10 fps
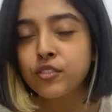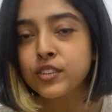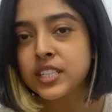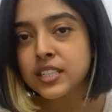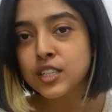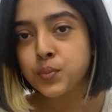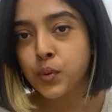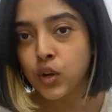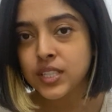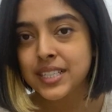of research
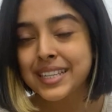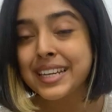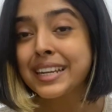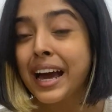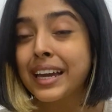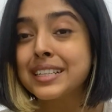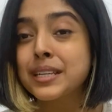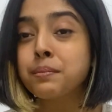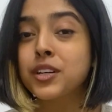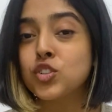projects in
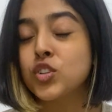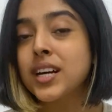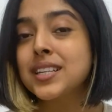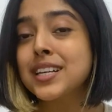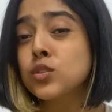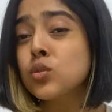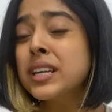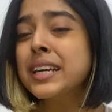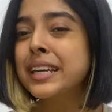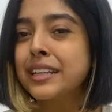IIT Madras has
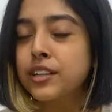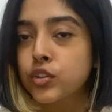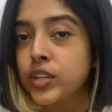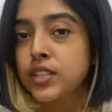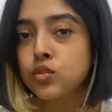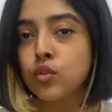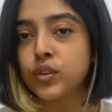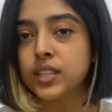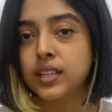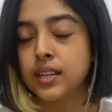only increased
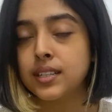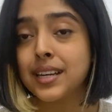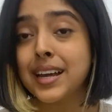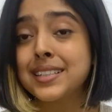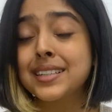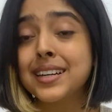over the years and has